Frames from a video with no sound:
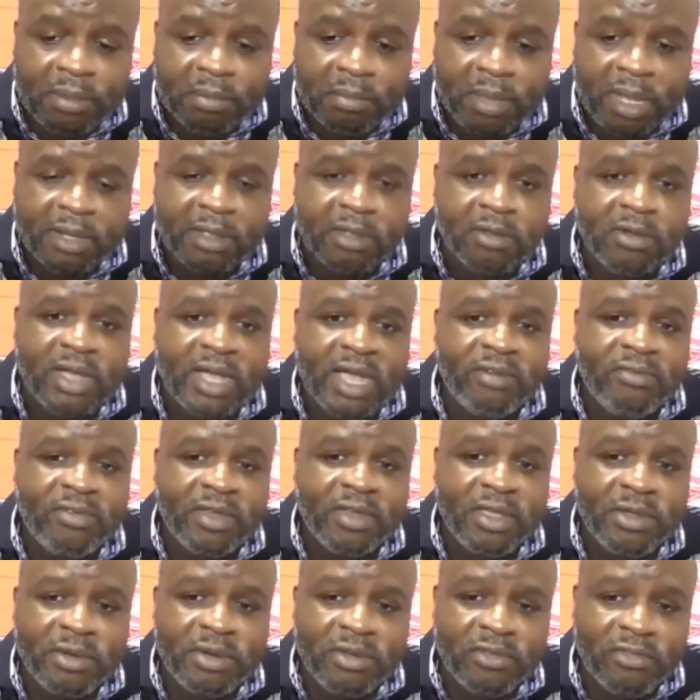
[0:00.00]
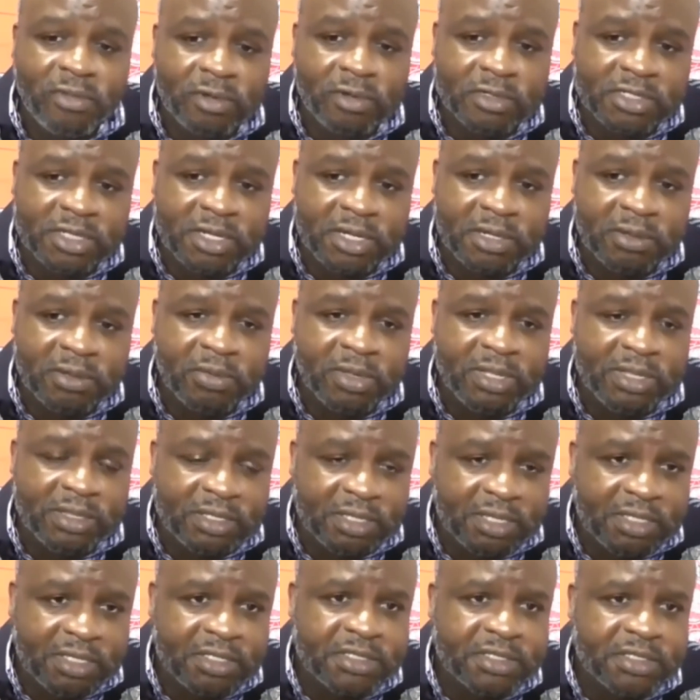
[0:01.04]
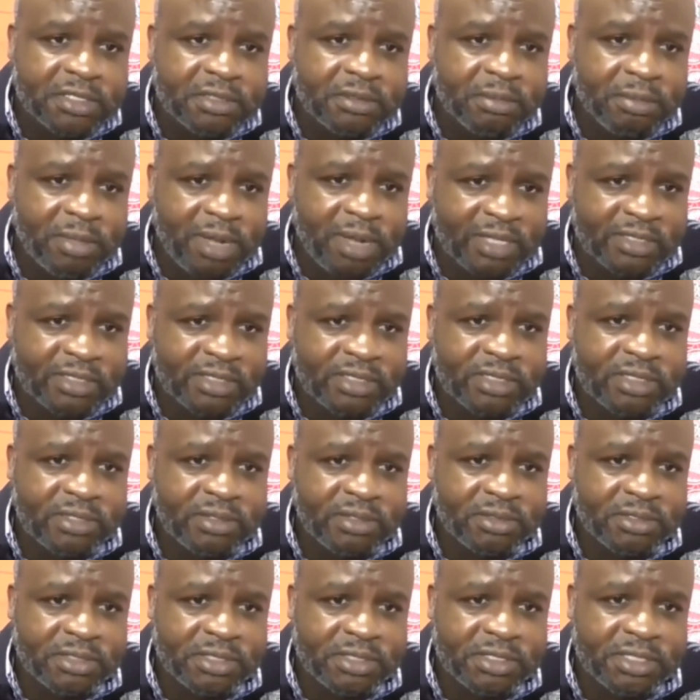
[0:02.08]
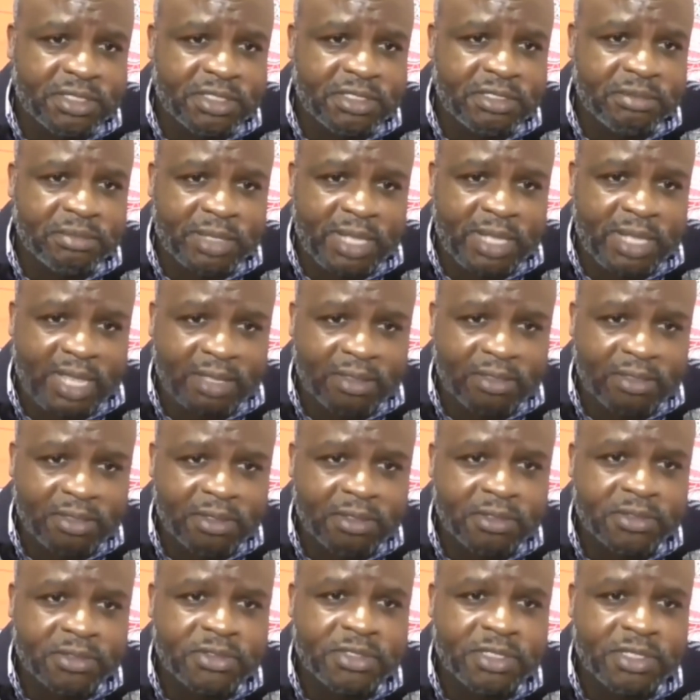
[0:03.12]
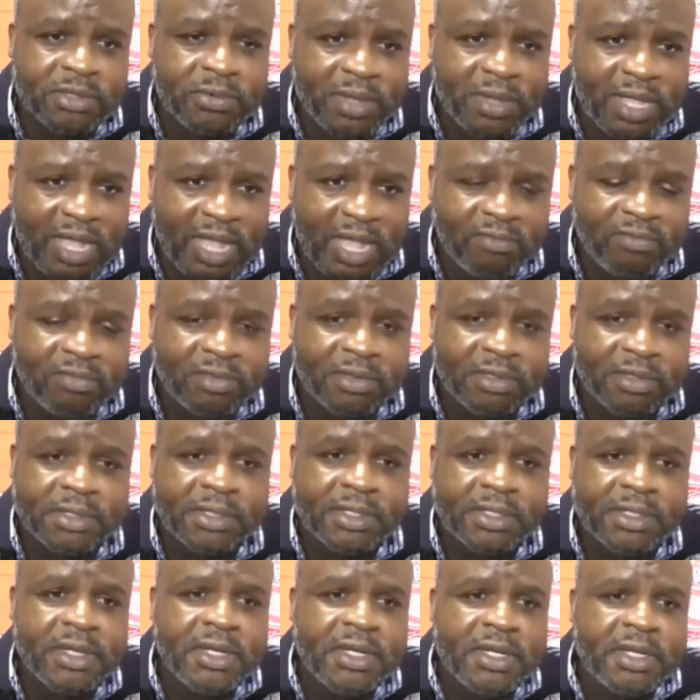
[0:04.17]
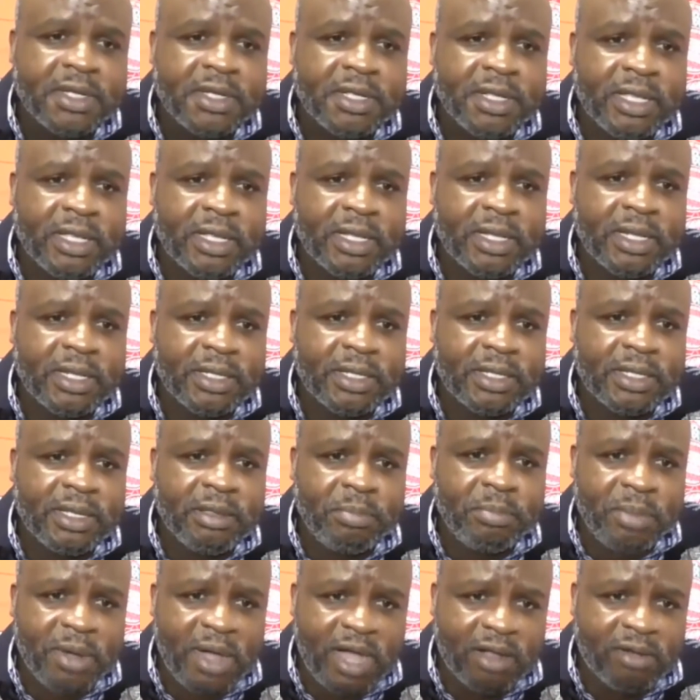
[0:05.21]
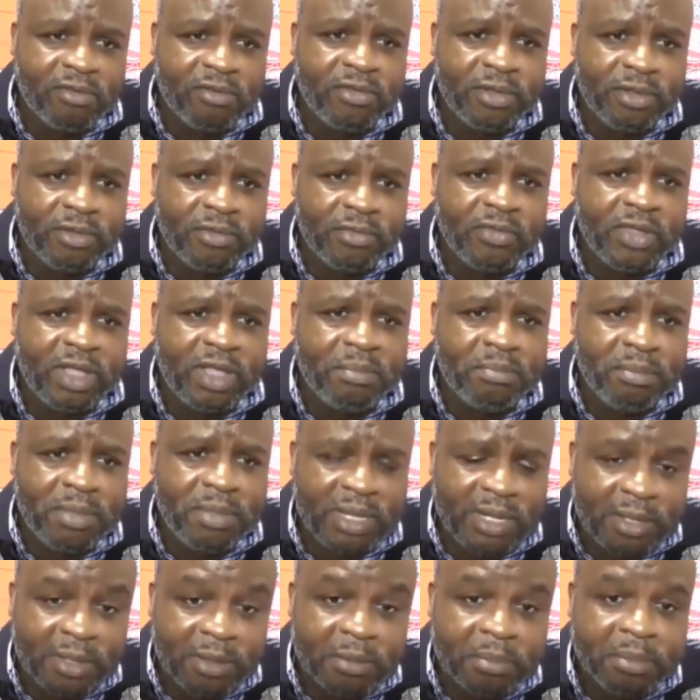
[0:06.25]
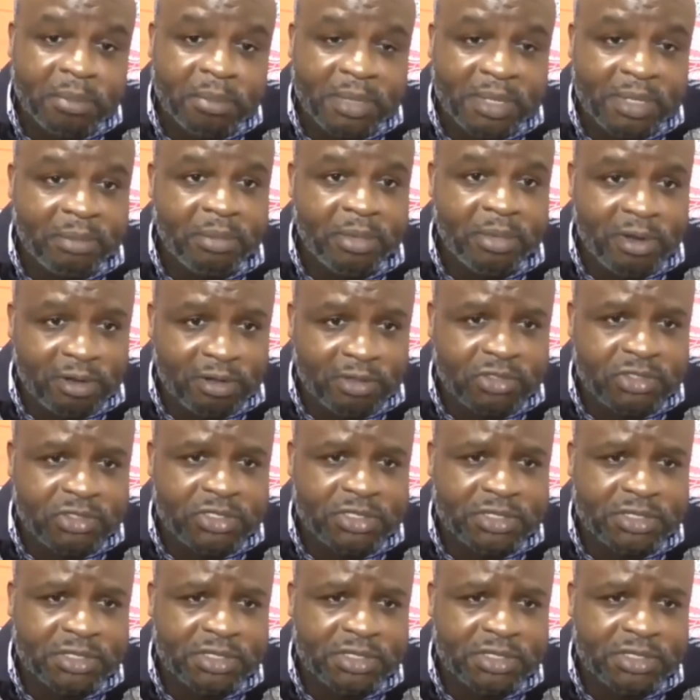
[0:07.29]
Malcolm Garvey University, we teach in the masters in the Black Thoughts, and we have a part of a million men march.